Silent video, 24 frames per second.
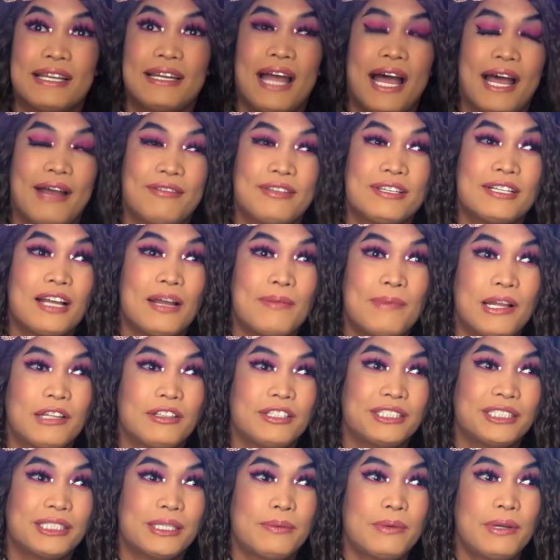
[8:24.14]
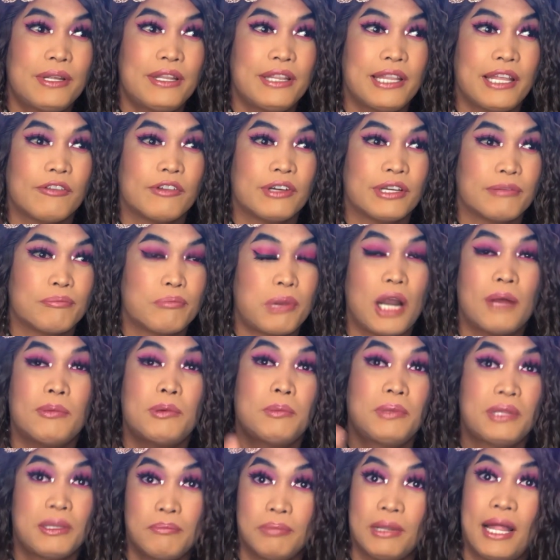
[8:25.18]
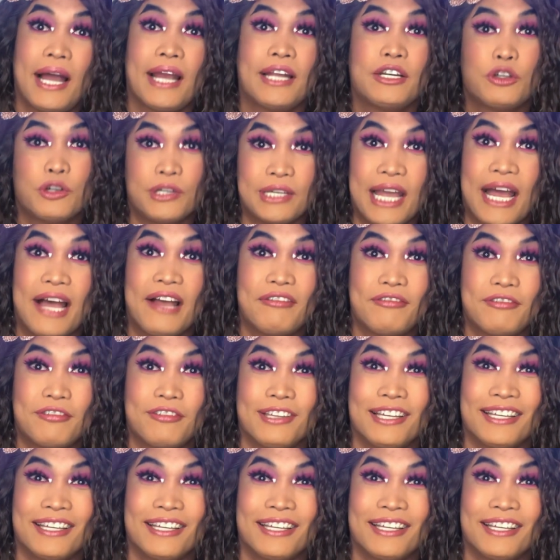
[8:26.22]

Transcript: have to come out to someone, they were probably blind or deaf.